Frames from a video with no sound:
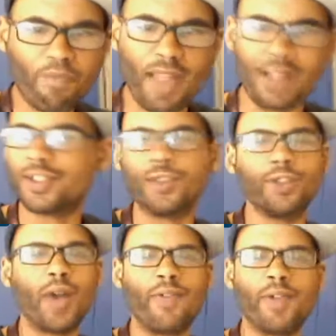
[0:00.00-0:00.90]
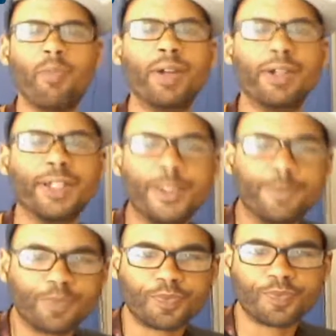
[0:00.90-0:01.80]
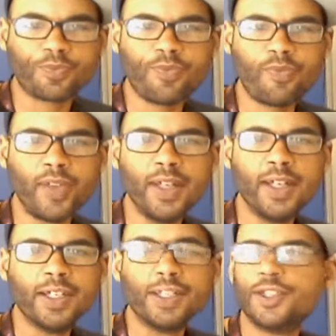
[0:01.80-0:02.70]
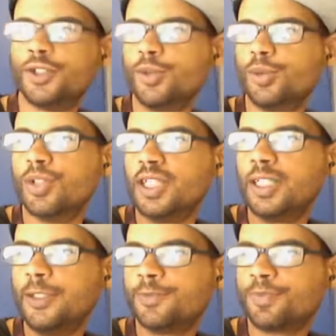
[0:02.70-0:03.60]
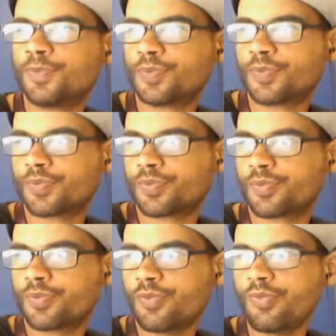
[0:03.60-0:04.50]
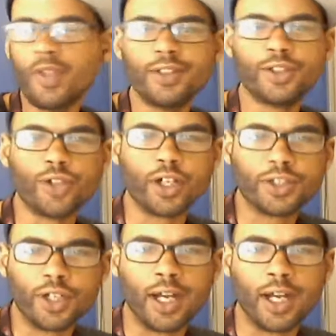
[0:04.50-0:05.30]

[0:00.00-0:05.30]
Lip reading: And so you have the ability to restructure,